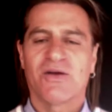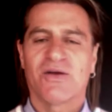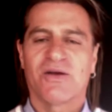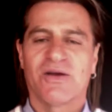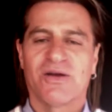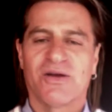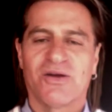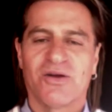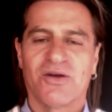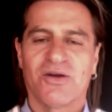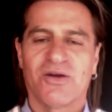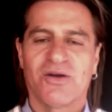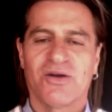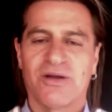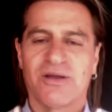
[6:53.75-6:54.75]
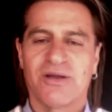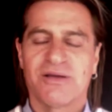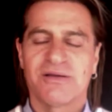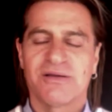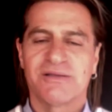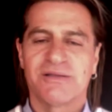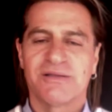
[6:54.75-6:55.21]

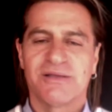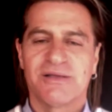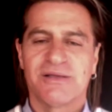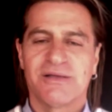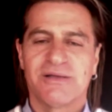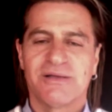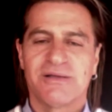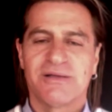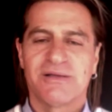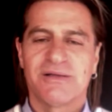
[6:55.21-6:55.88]
No one is speaking in this clip.